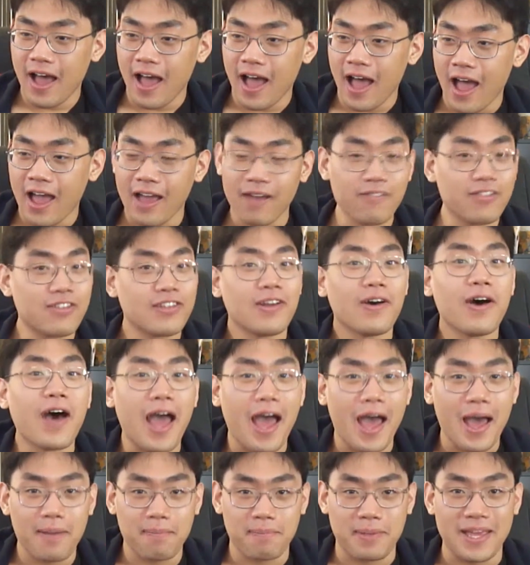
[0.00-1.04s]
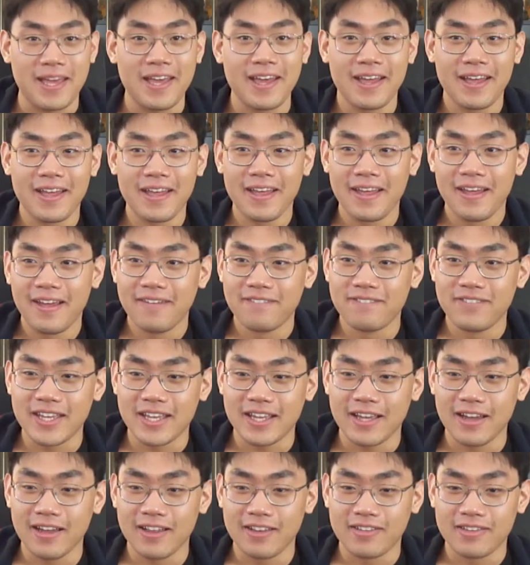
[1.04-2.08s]
I am so happy.
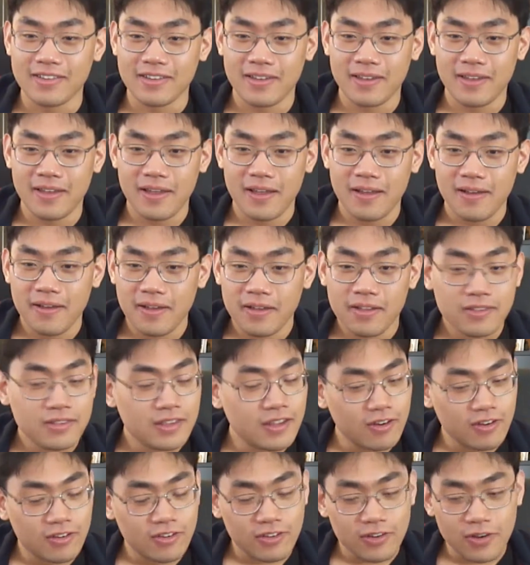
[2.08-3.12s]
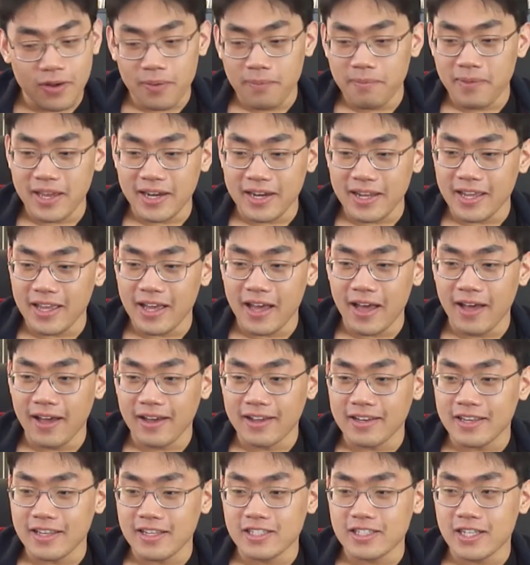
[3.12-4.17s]
Because there's so many
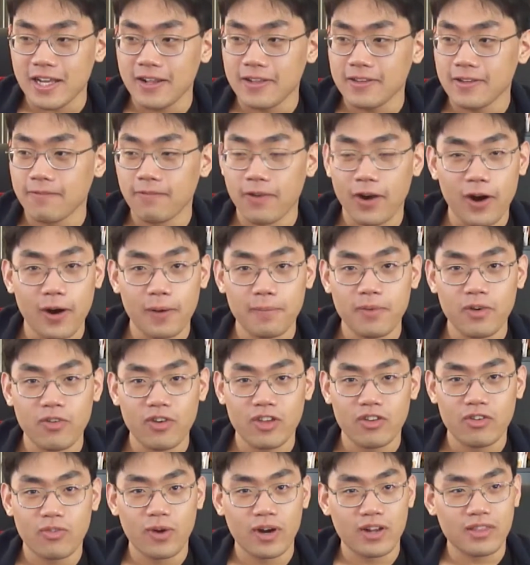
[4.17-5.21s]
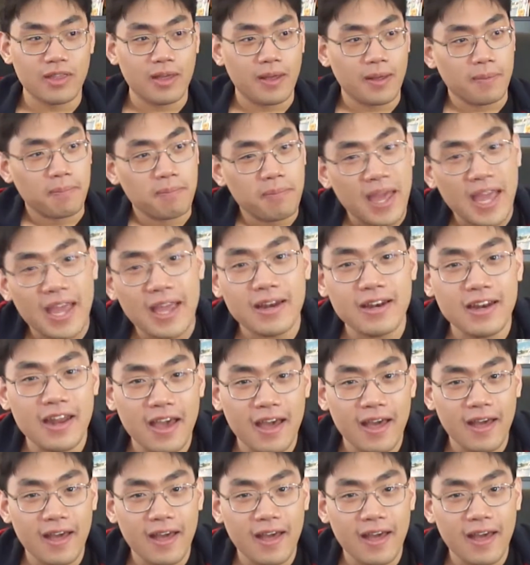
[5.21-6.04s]
cliches of horror movies where the main